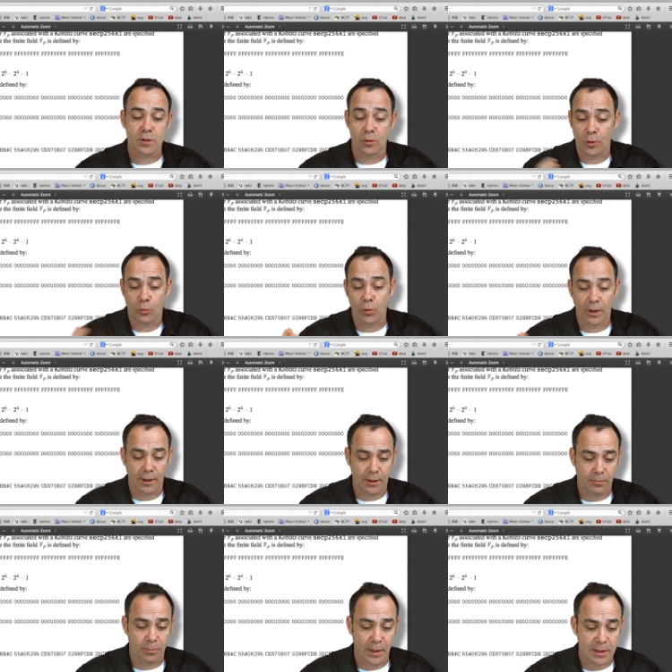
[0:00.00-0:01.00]
So you really
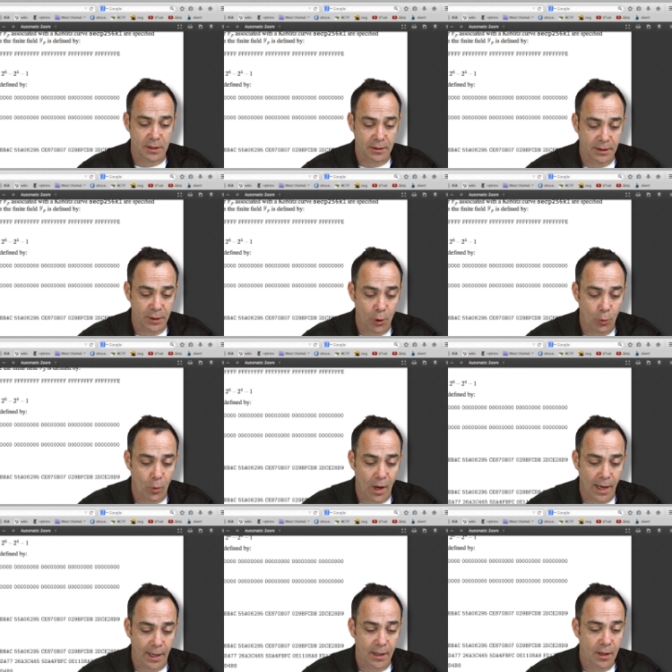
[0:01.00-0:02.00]
basically know
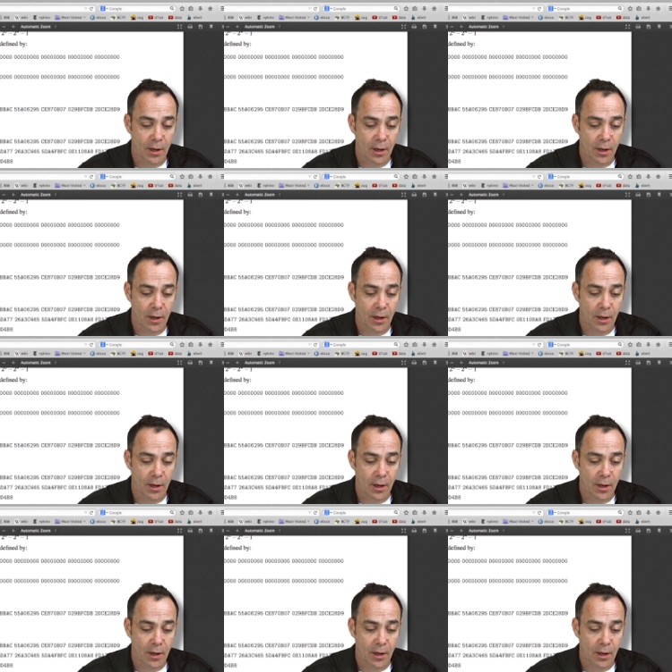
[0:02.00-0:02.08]
y.